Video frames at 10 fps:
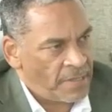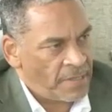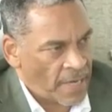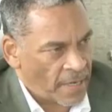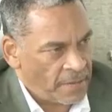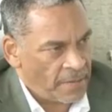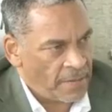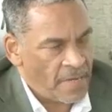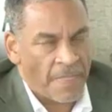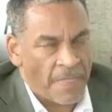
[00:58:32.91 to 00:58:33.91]
sector
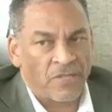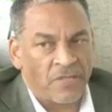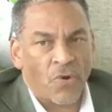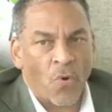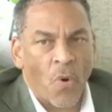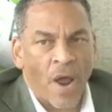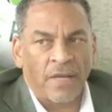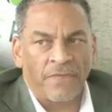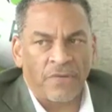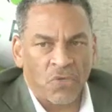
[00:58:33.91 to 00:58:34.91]
that's
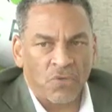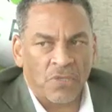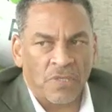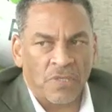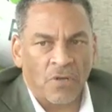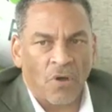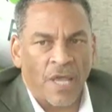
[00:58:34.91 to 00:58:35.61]
required for use